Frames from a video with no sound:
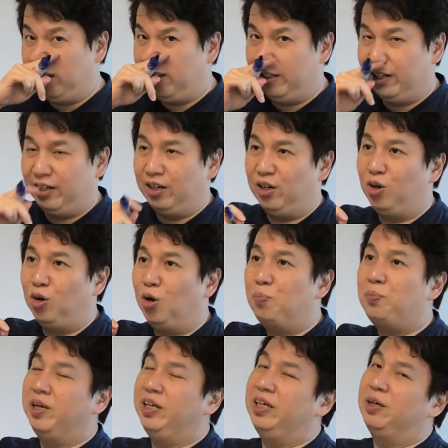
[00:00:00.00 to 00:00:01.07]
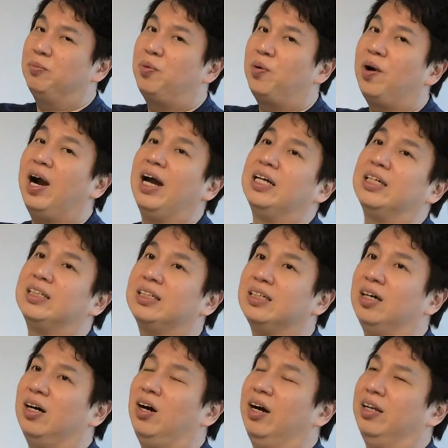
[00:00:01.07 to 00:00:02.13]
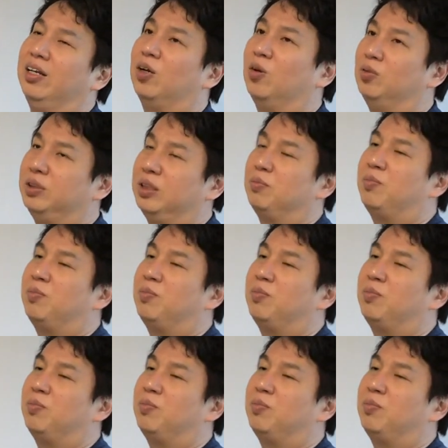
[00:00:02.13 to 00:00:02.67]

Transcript: the opening price and the closing